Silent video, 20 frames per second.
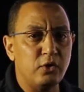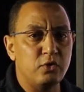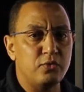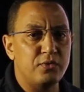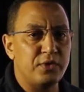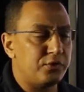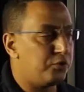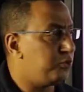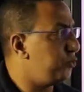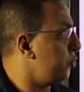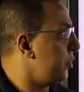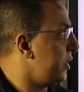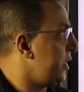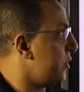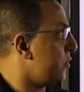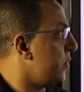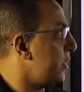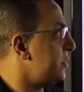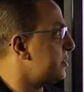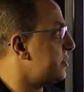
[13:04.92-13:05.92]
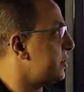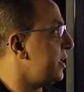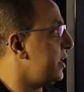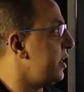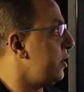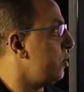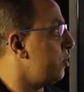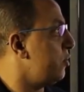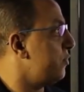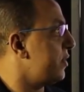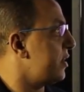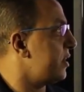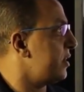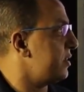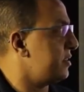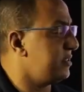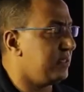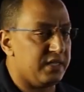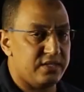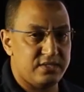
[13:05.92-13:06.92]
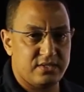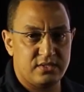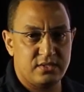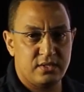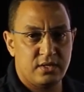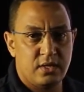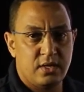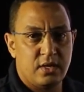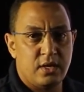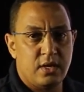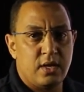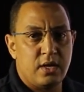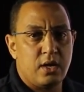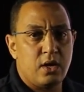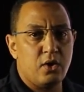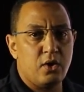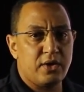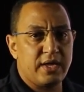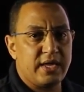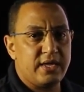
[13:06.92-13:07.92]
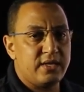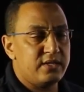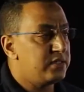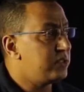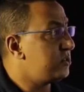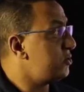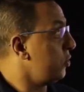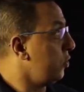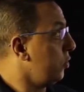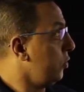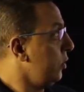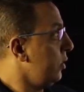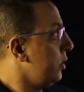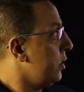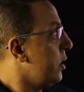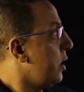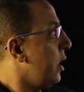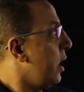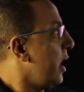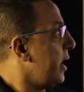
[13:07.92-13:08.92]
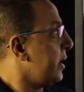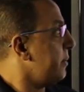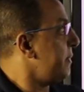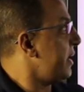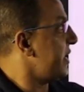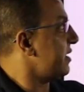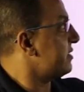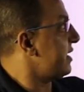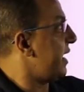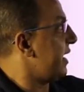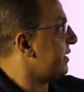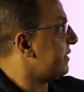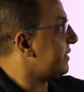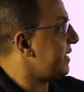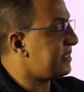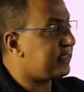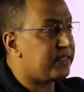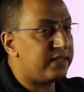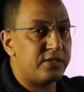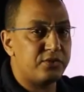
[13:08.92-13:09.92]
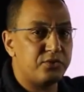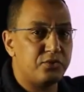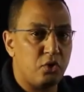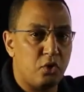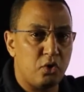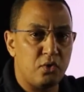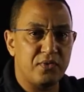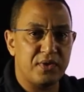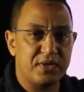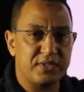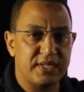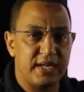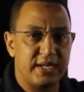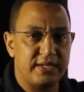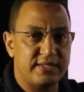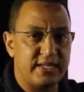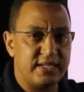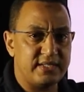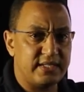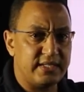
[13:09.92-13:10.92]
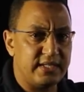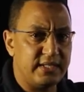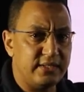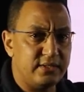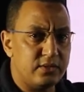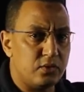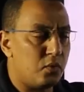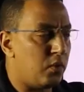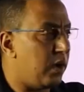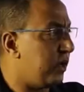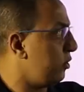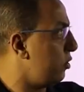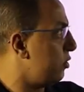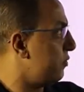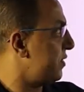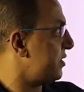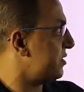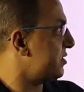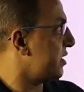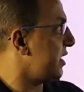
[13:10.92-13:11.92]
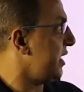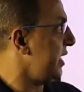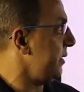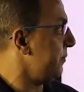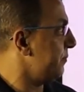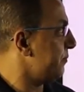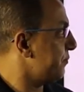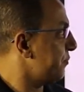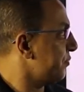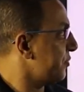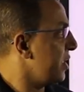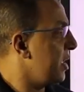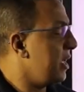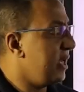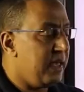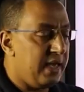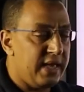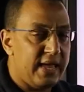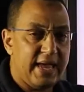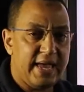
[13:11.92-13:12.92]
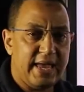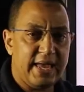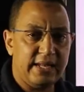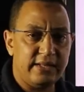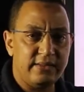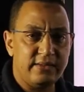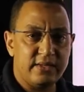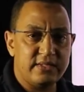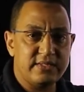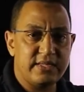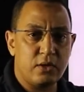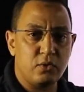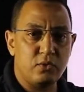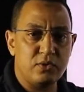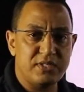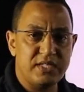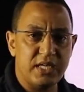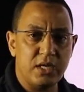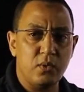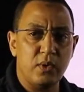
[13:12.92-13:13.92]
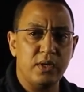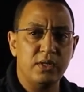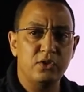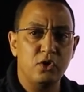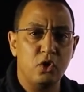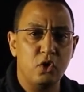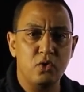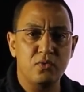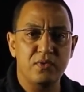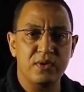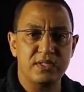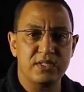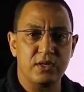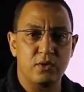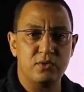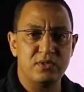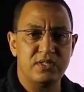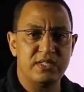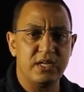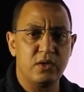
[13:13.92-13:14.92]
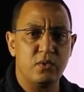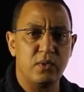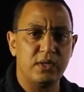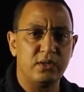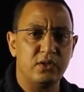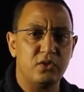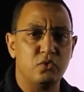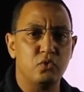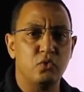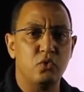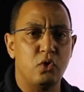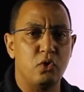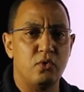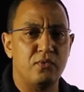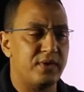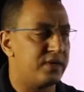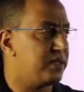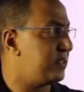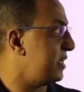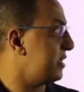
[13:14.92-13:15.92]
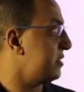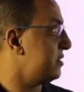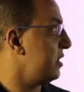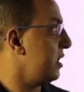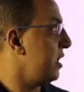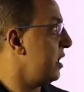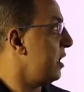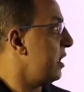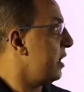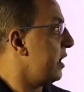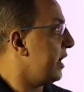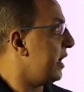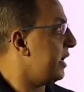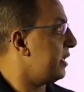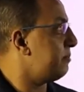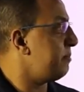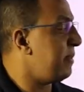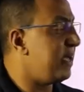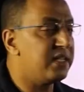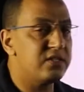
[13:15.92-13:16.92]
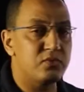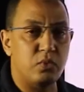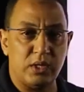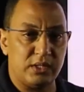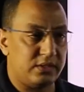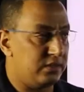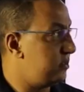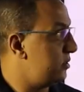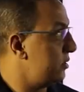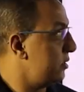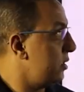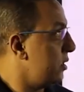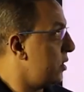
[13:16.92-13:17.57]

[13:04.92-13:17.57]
over 2 equals 3 over 6. Okay, so I make the antecedent over the antecedent 1 over 3, and the consequent over the consequent 2 over 6. It makes what?